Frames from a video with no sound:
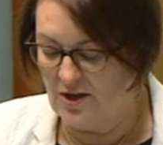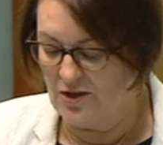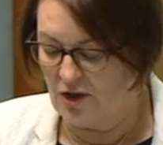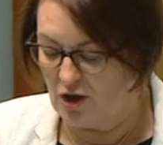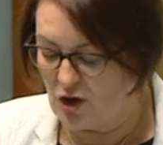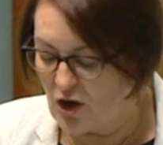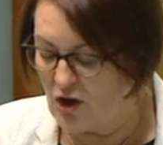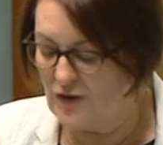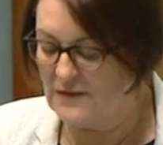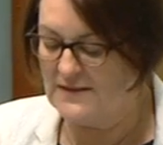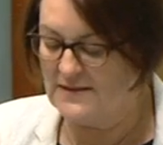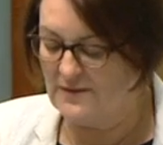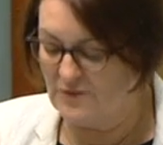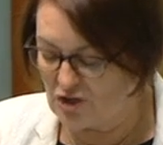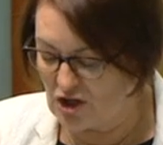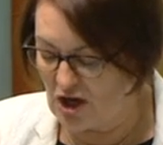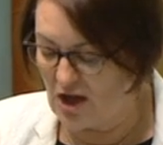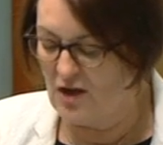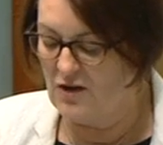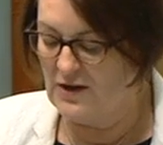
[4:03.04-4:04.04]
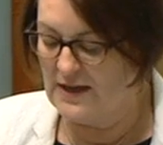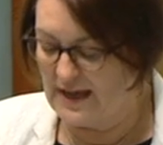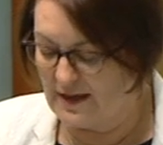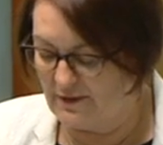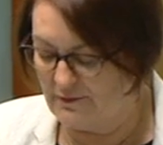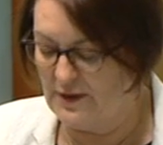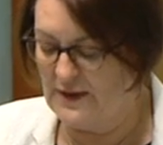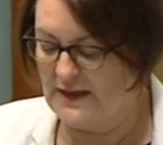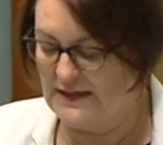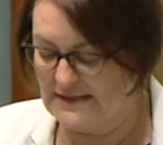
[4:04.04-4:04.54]
The costs of
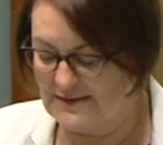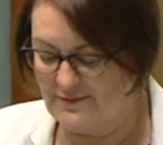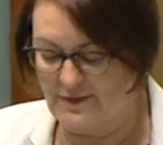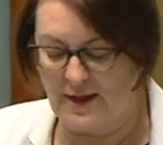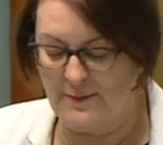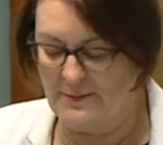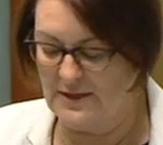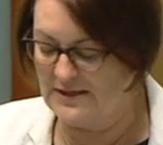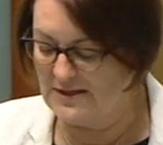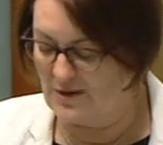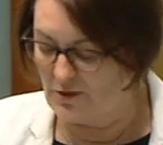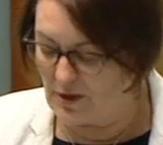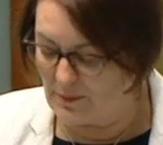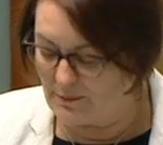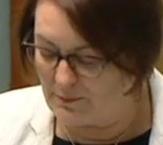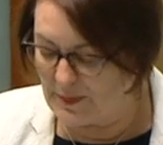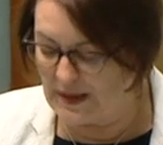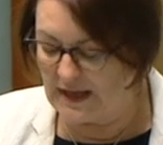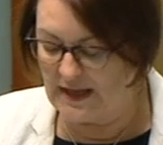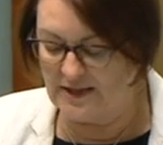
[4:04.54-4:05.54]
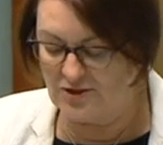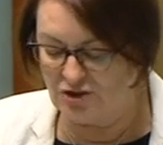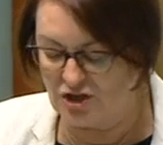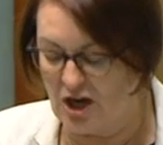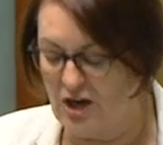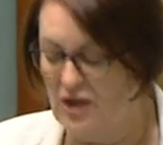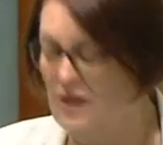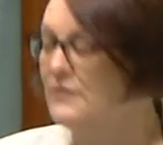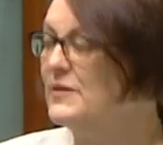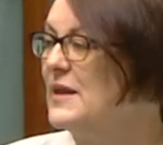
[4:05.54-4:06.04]
childcare for these families are a big
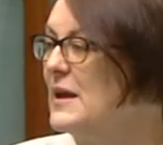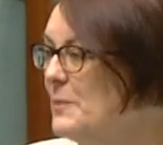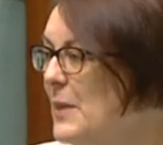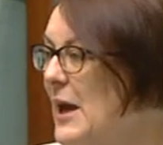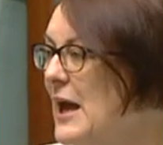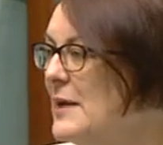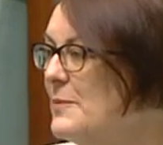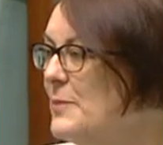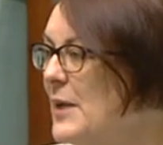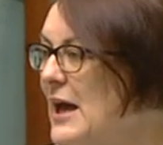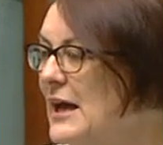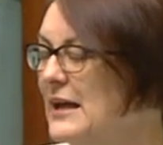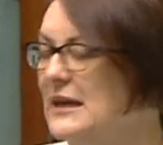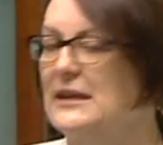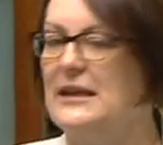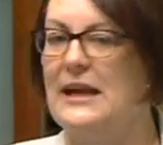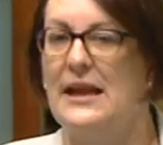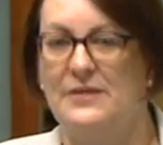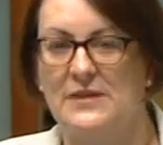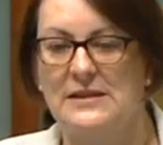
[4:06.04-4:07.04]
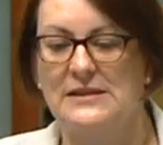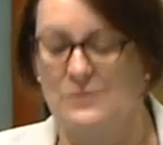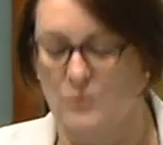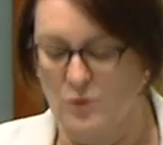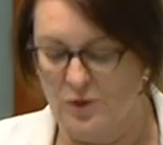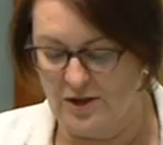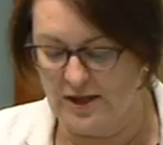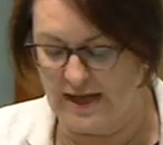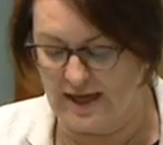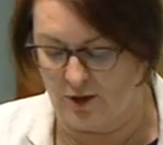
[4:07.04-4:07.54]
chunk of their pay packet, and this
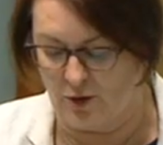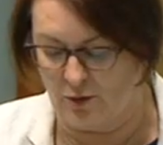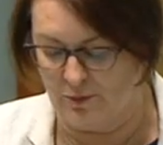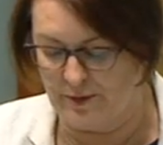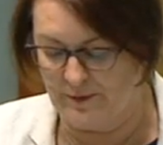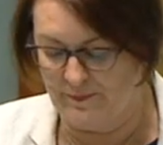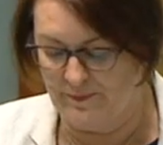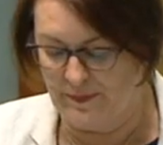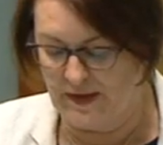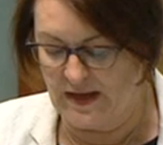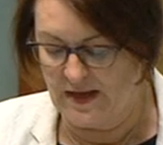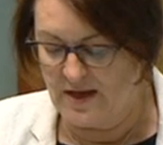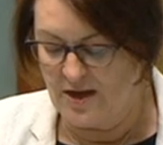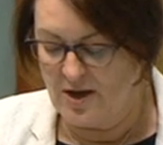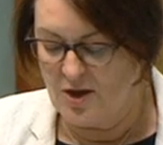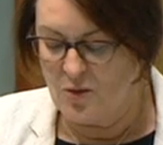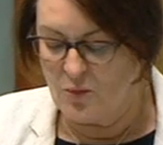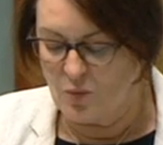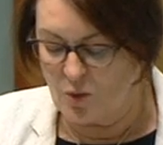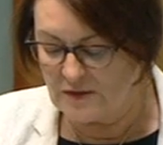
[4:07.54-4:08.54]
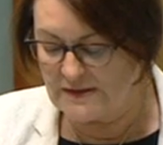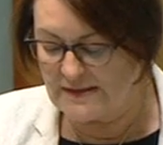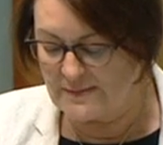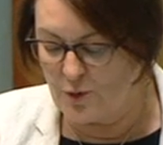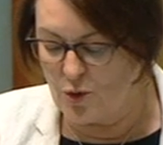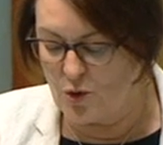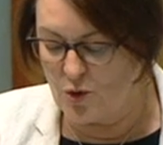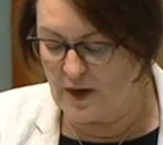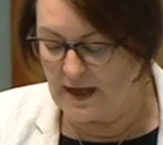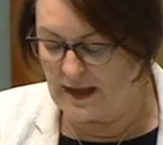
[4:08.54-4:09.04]
will help. What's
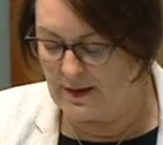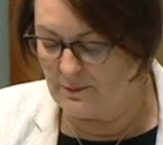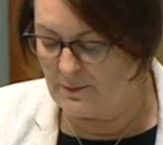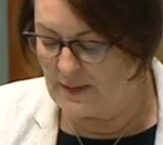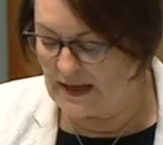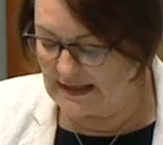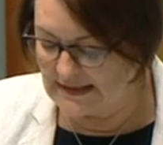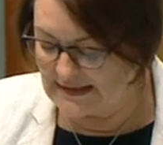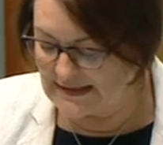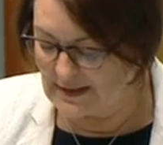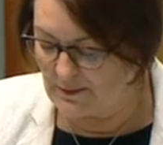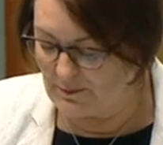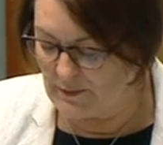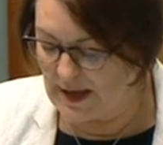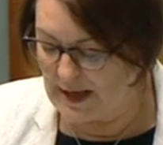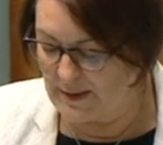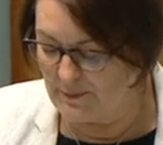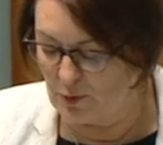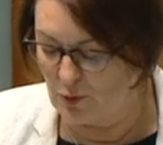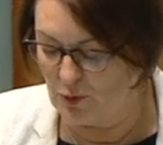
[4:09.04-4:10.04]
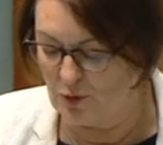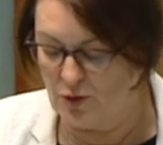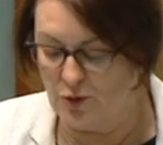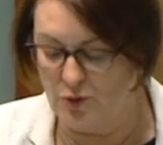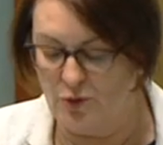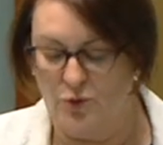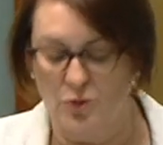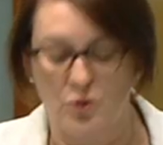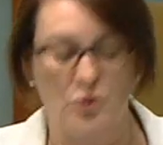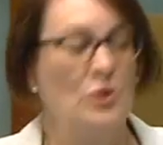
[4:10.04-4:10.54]
more, it means that people
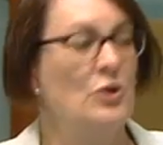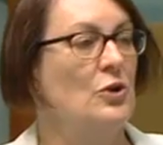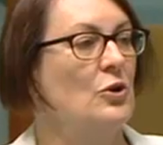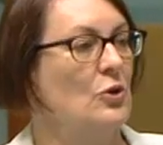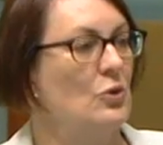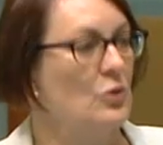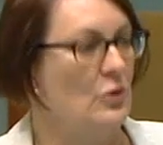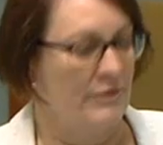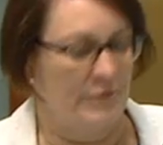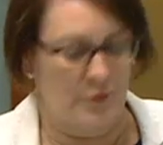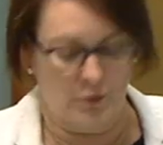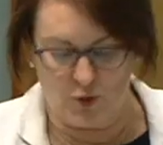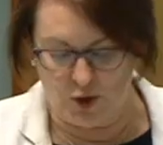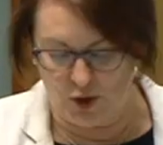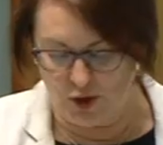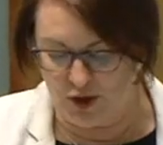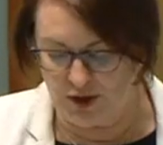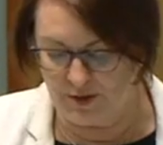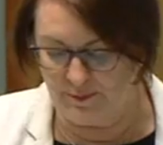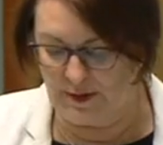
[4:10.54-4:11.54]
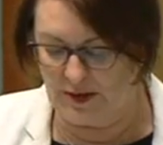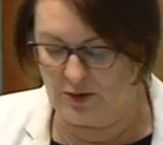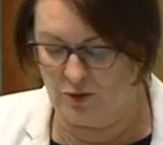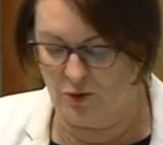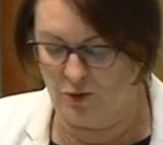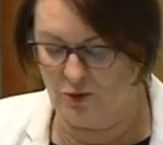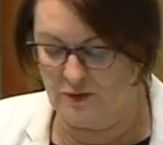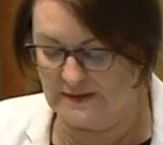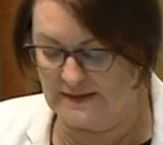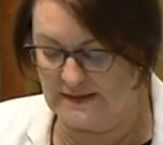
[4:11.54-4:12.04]
who couldn't look for work
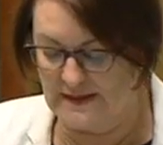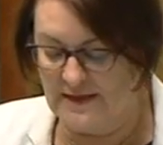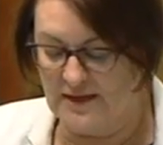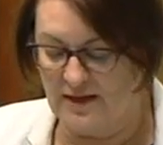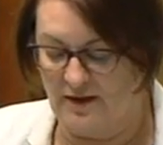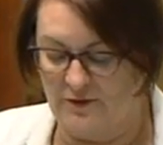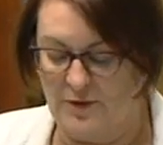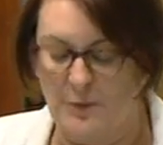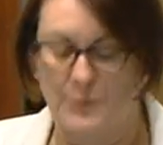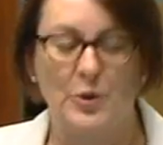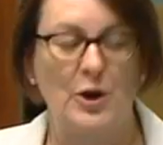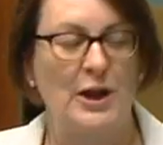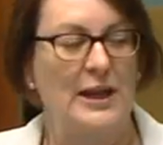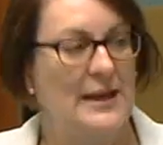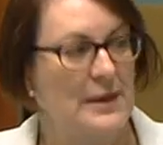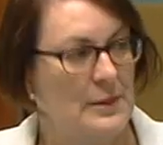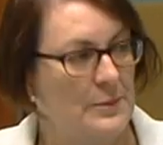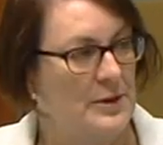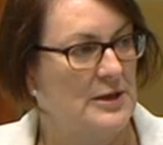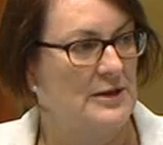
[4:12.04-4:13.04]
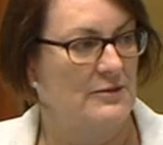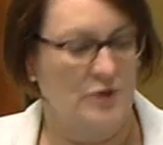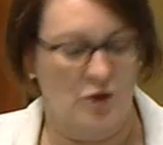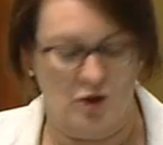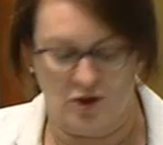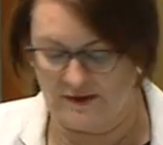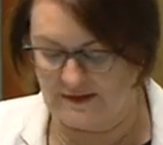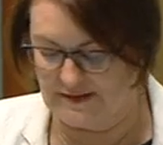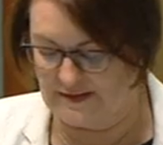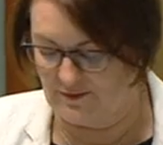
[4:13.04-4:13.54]
because of the prohibitive
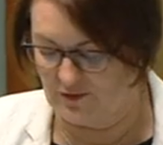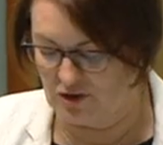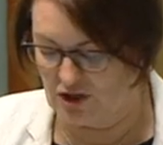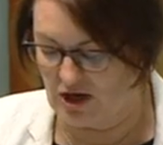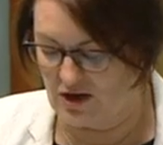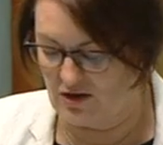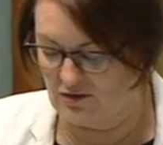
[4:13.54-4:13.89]
costs of